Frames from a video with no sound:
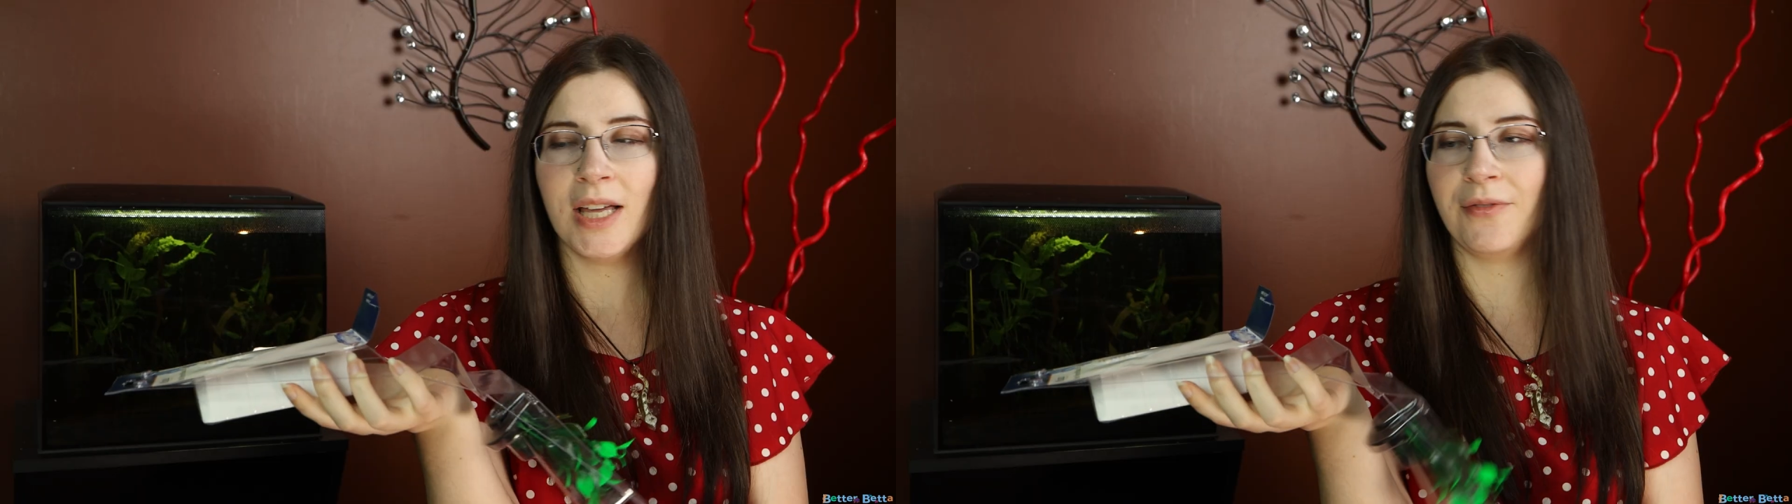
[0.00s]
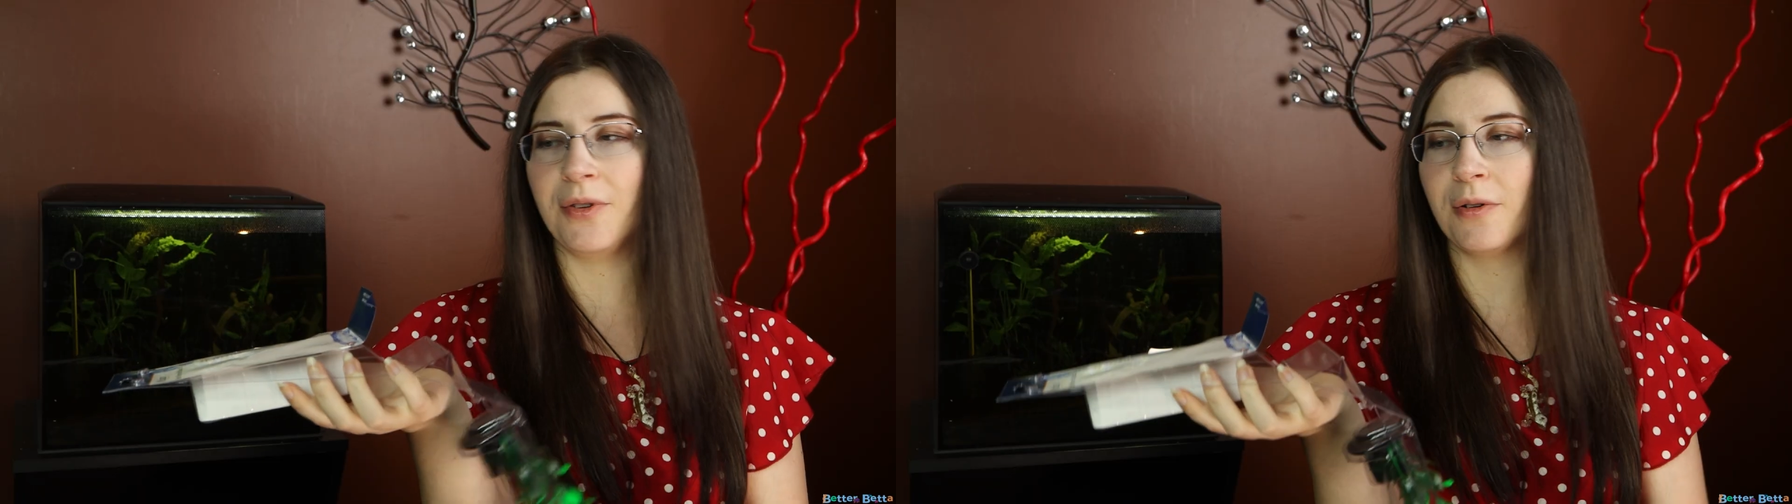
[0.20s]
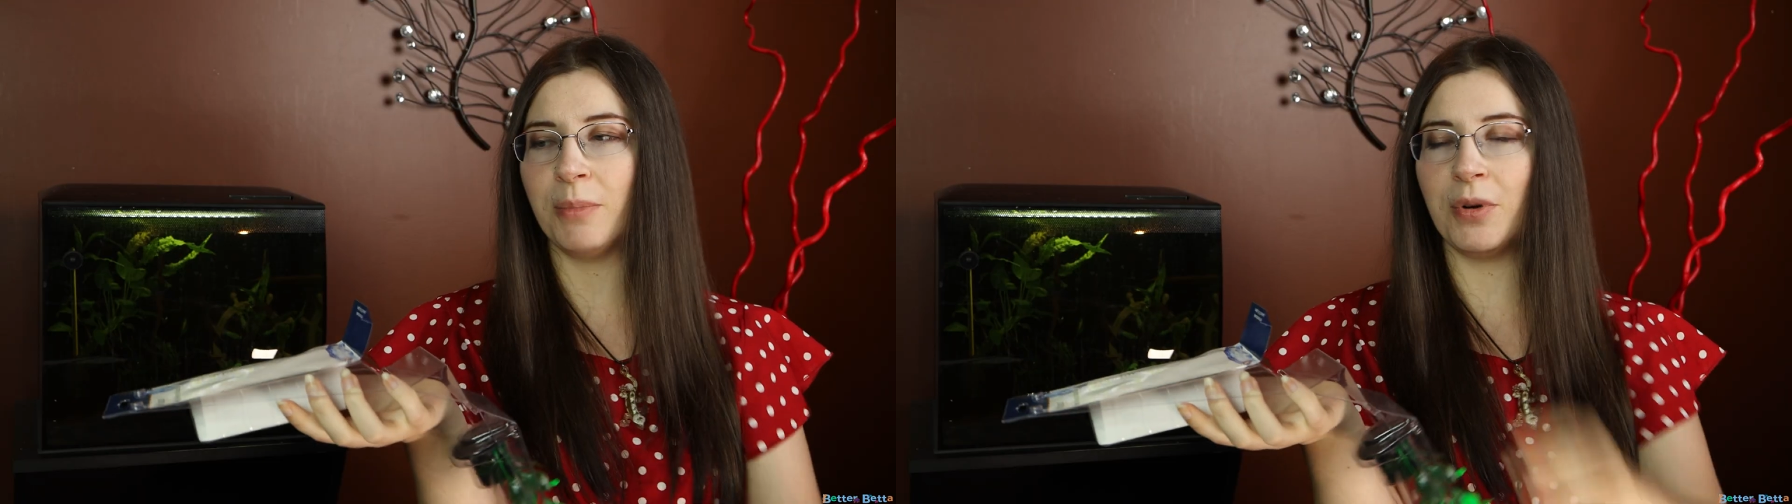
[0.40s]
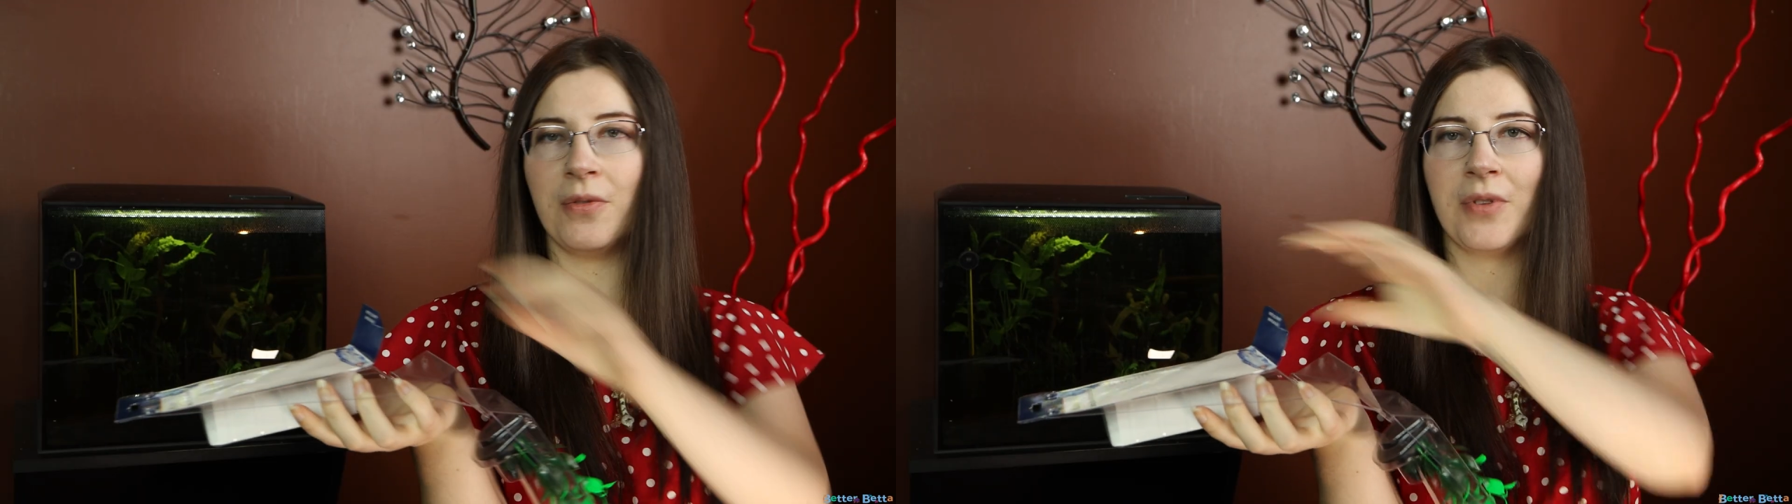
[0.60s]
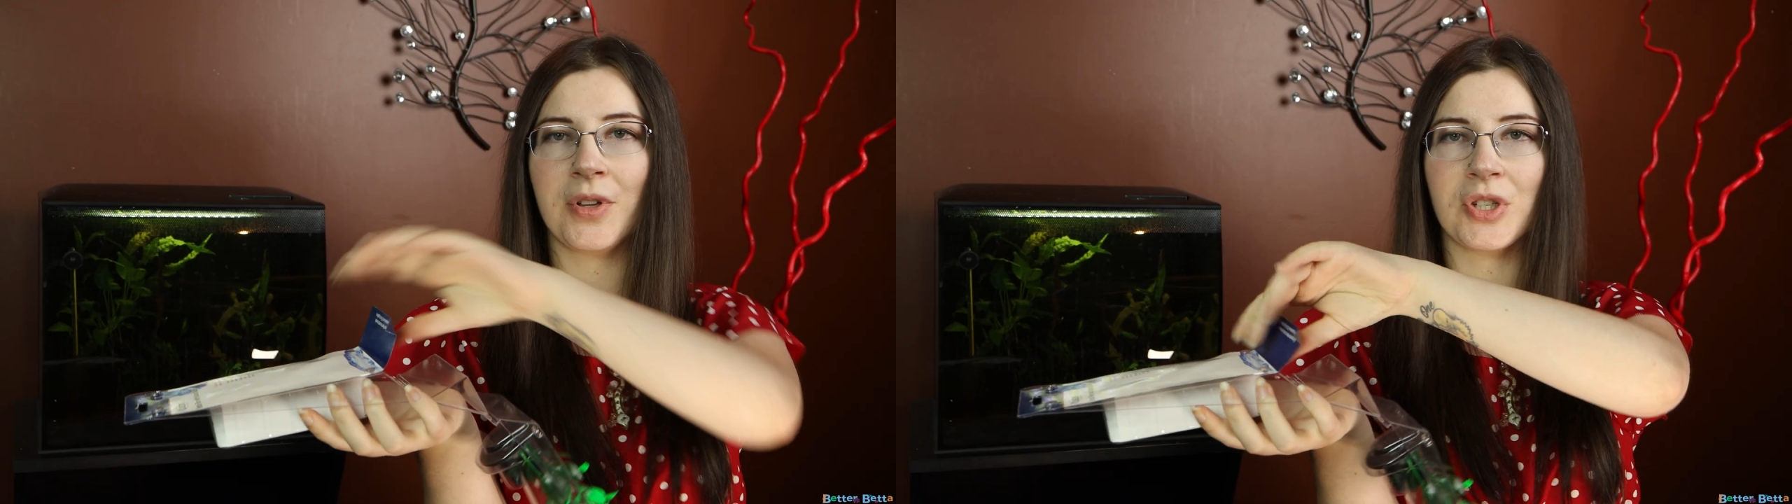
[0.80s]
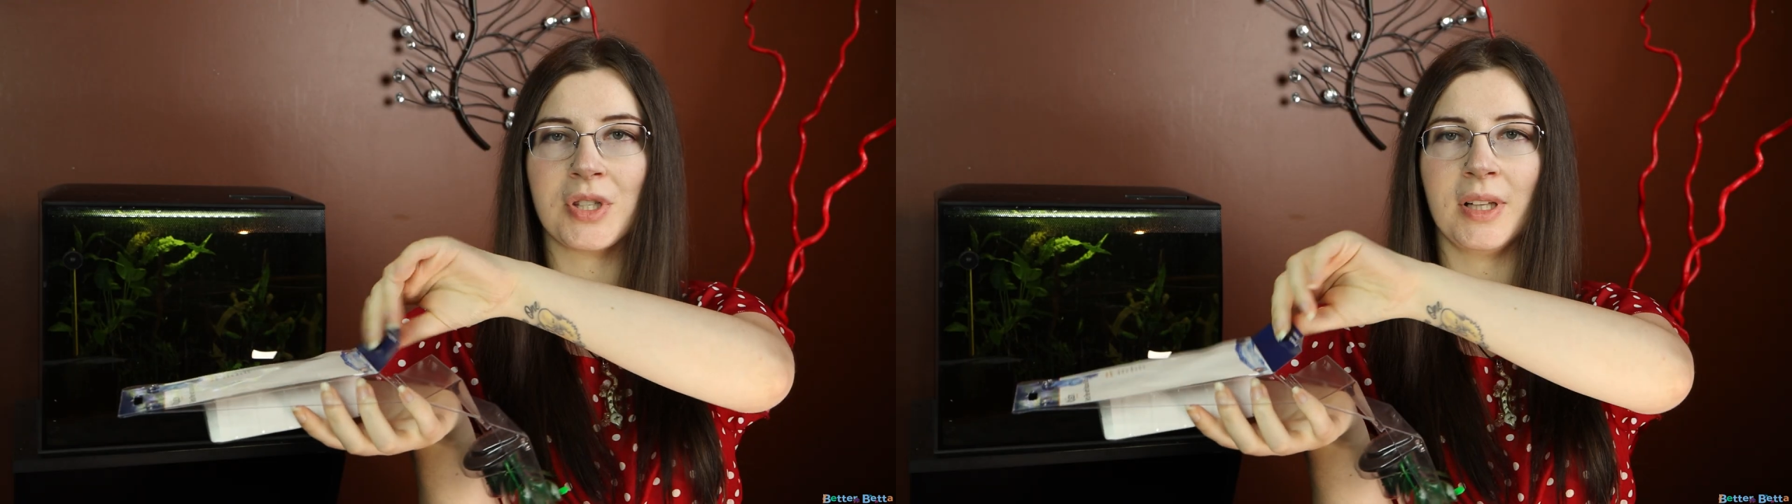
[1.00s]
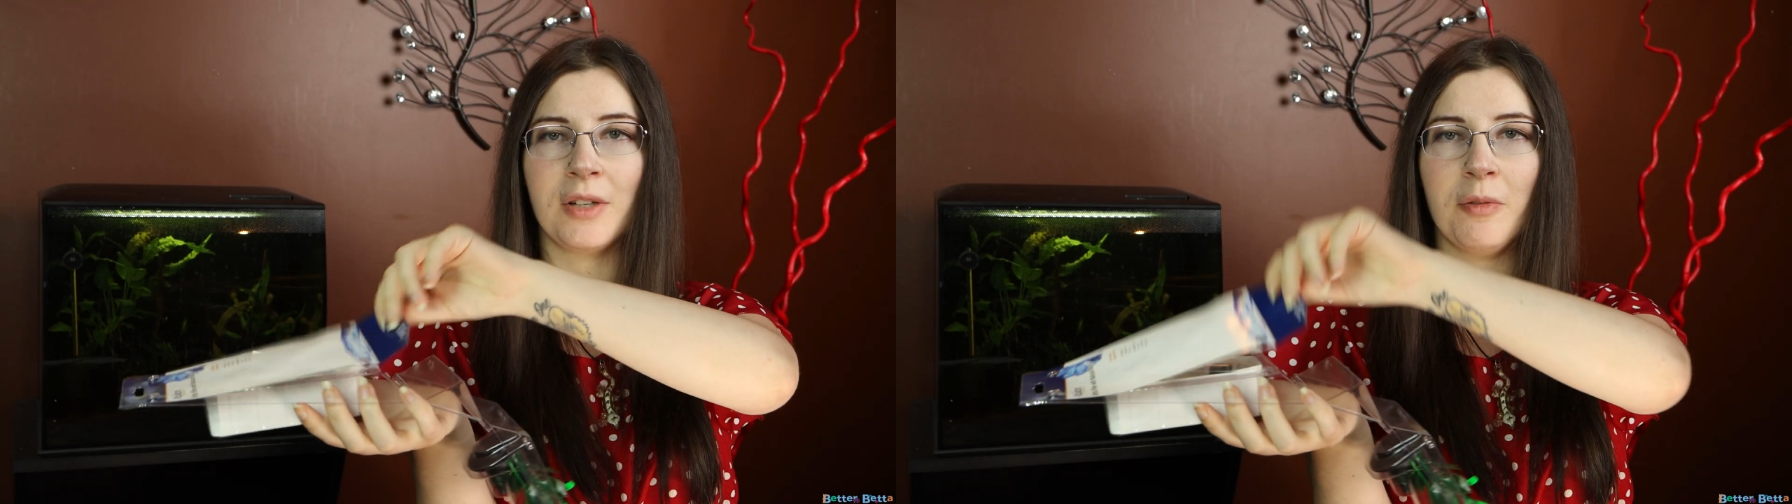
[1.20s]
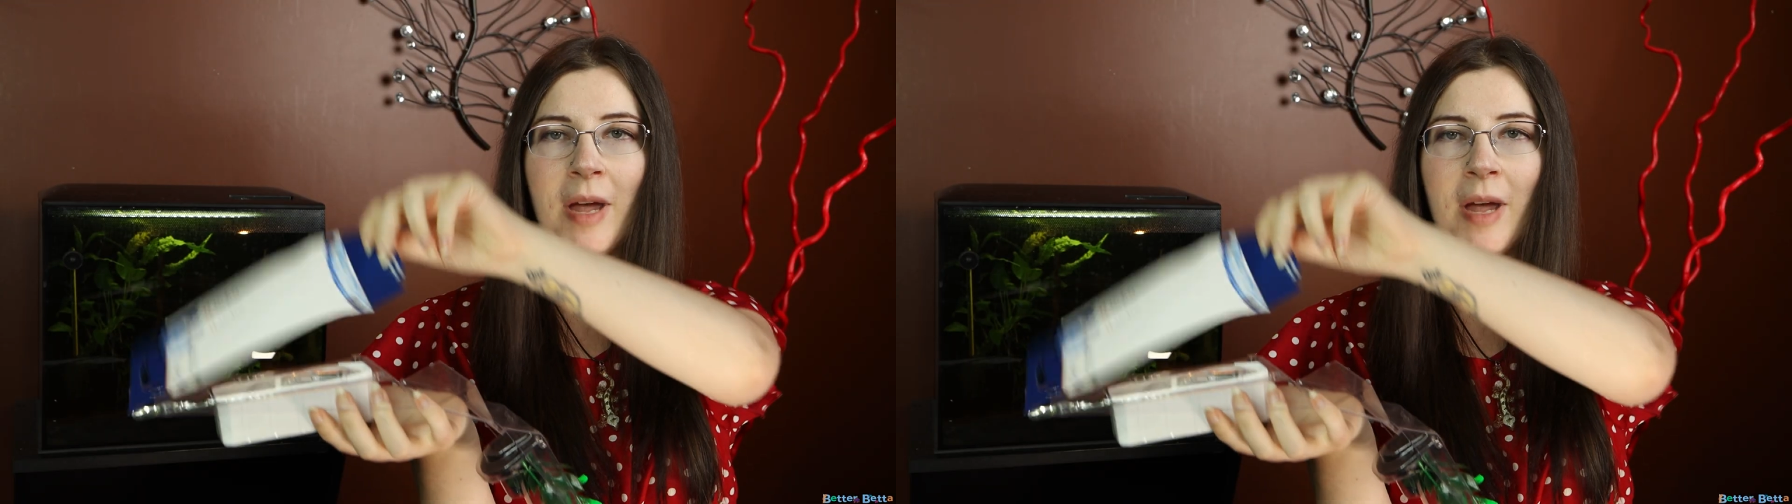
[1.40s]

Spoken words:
If you remove just the little